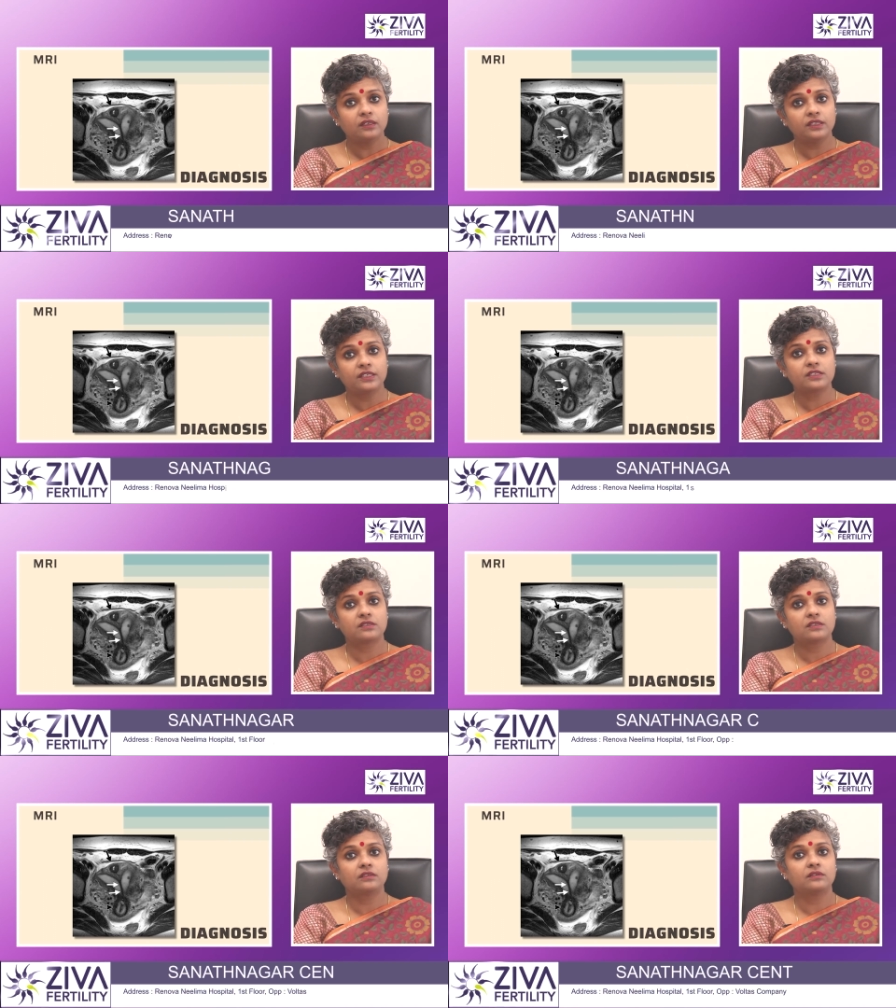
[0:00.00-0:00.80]
It
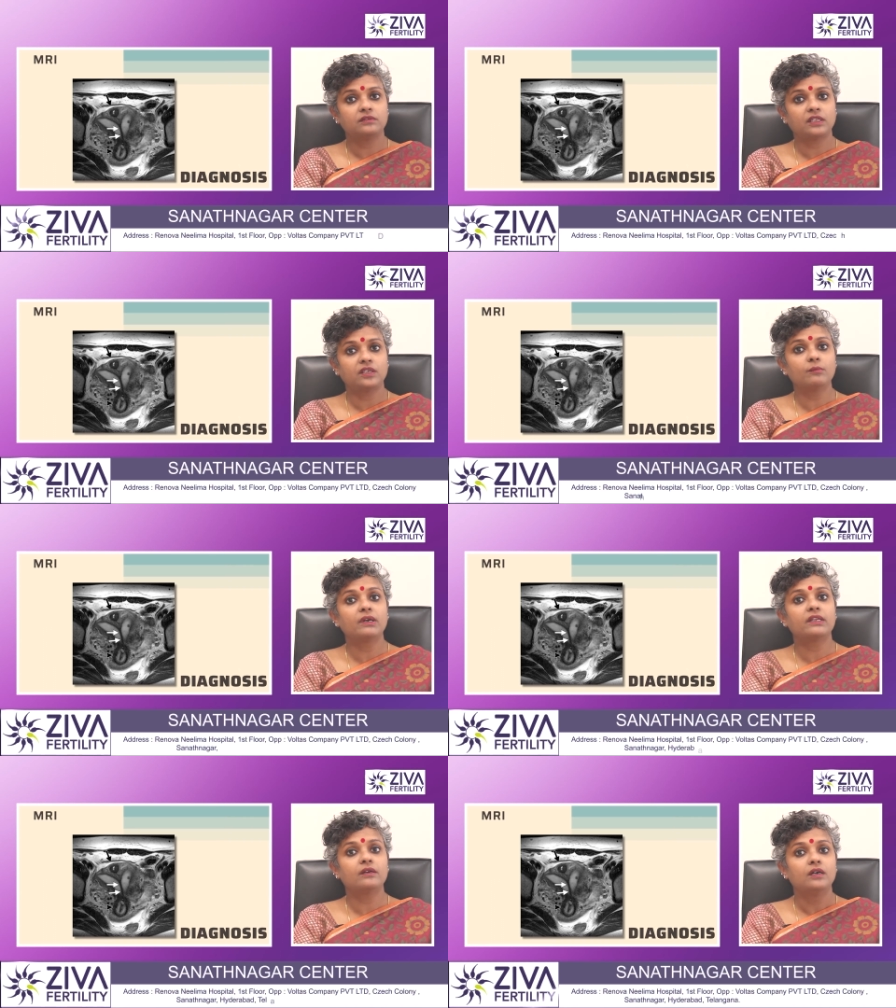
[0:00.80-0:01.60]
is uh, nothing
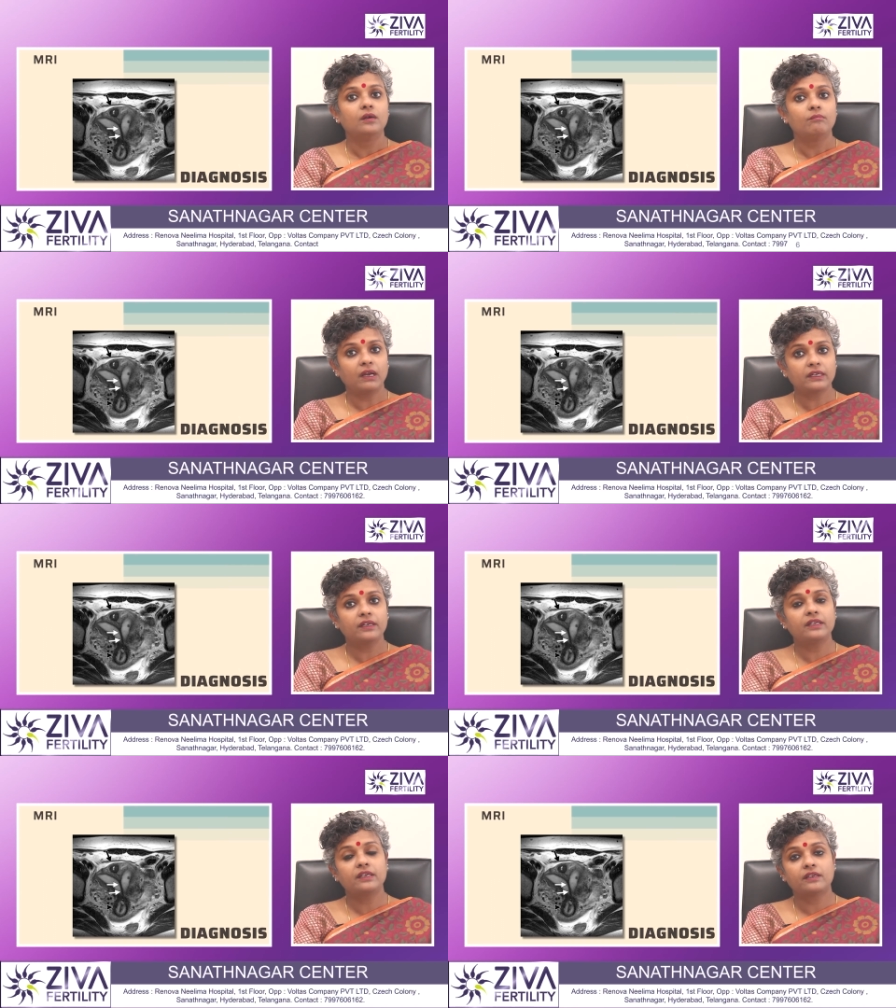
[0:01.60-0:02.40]
but a
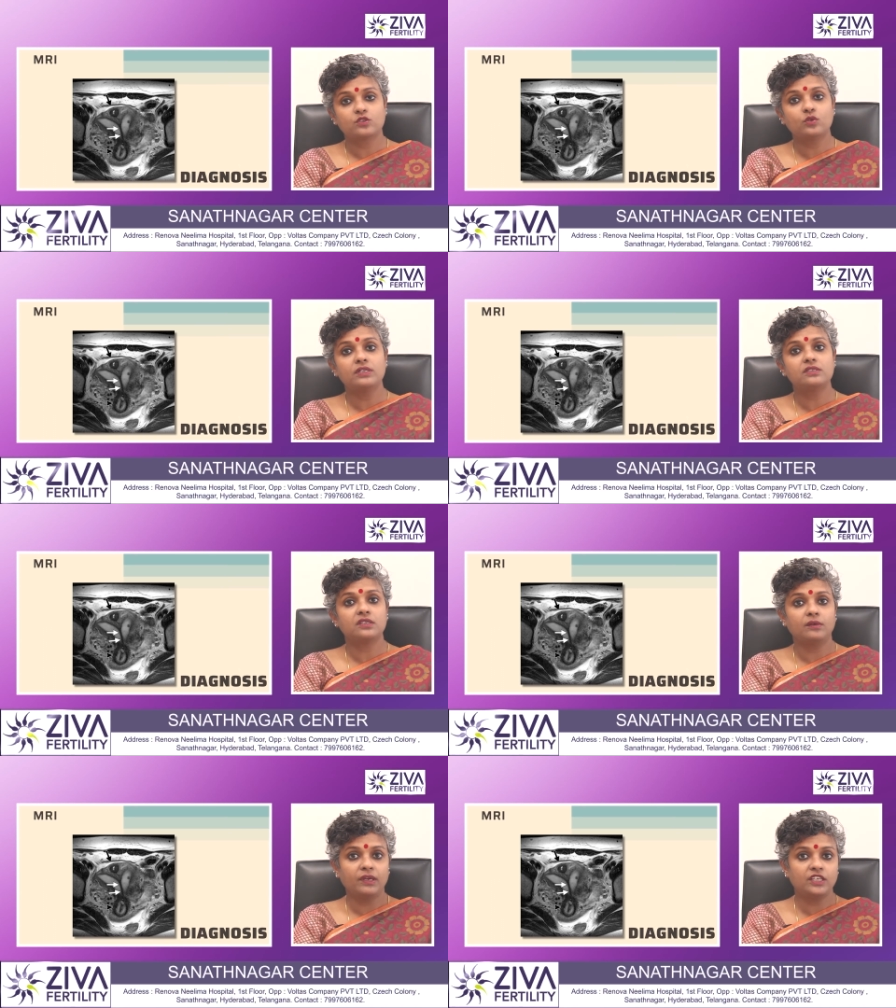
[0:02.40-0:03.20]
magnetic resonance
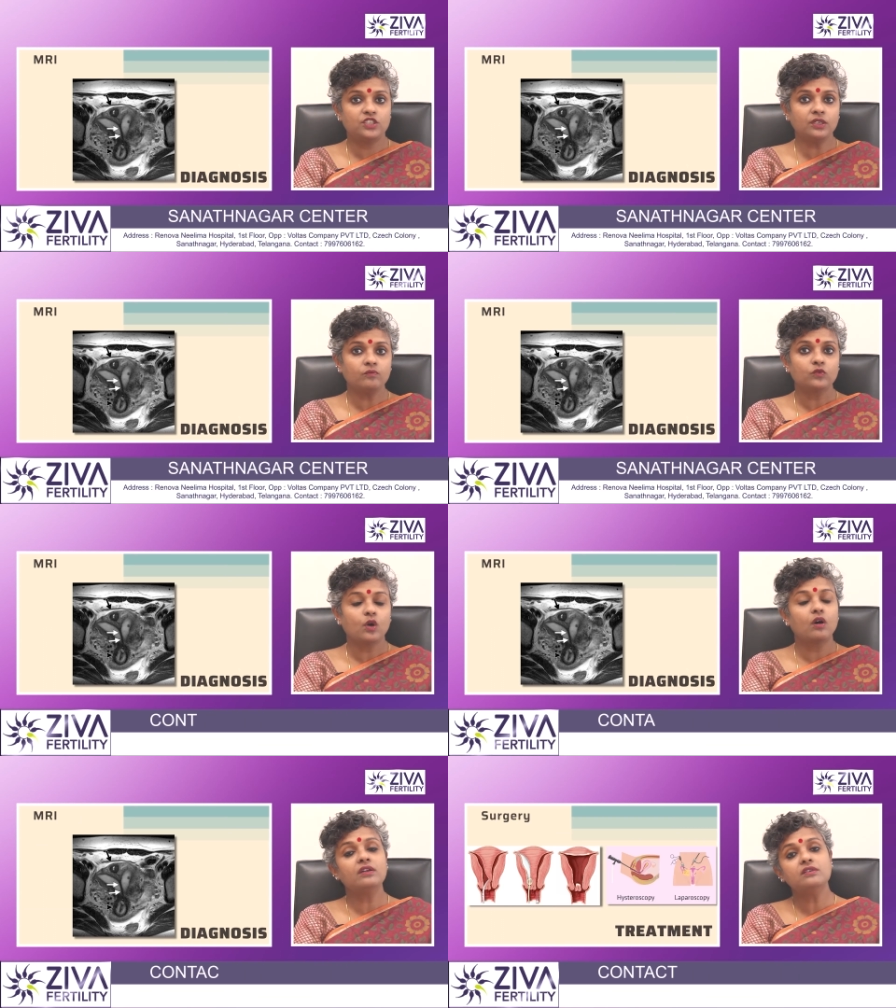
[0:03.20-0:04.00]
imaging
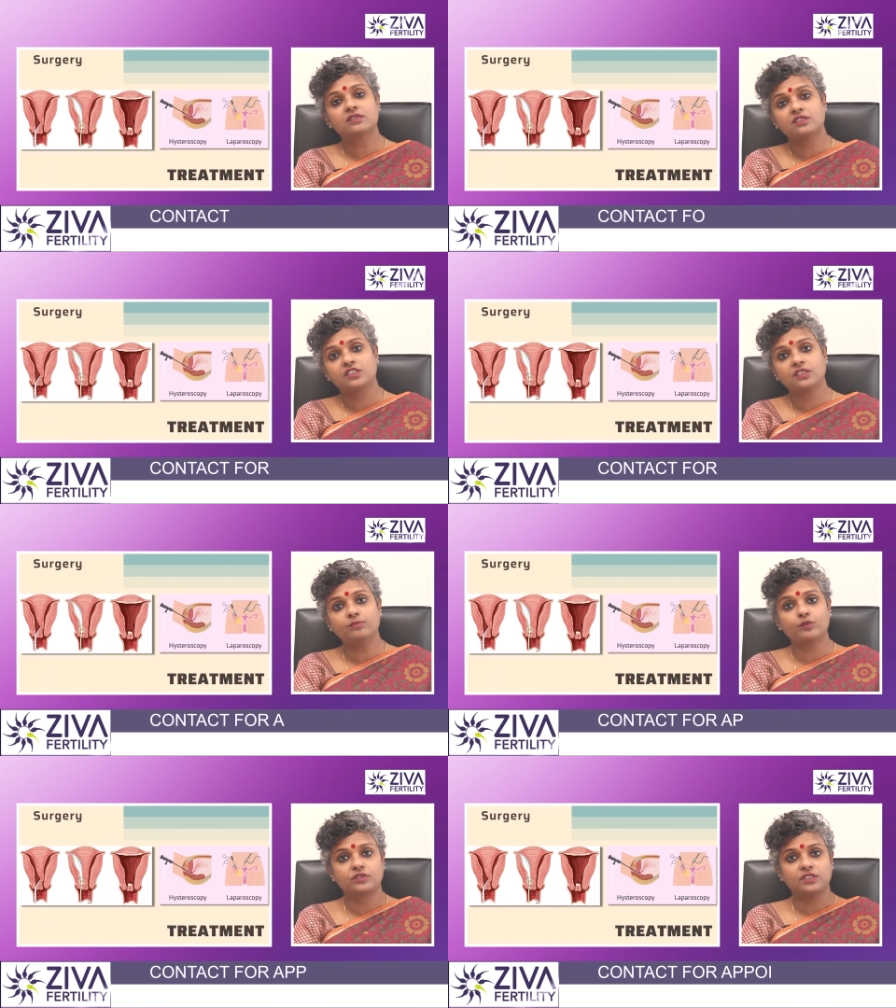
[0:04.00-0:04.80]
or a surgical
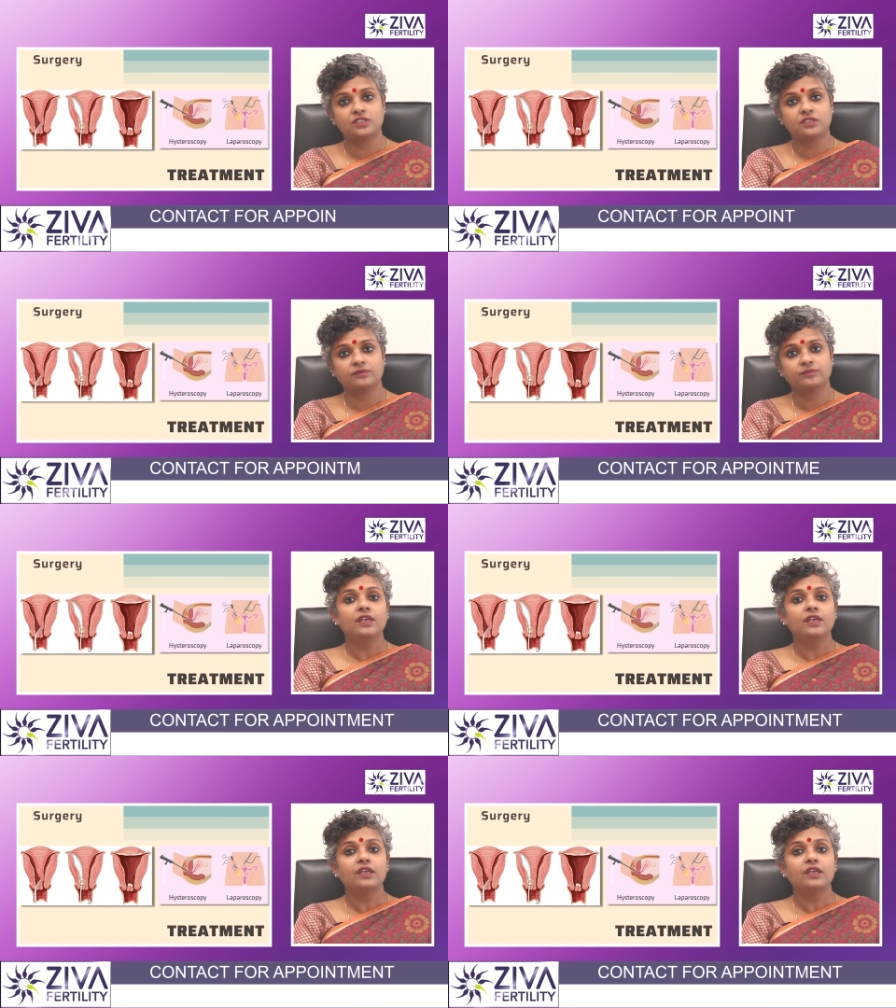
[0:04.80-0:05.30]
procedure.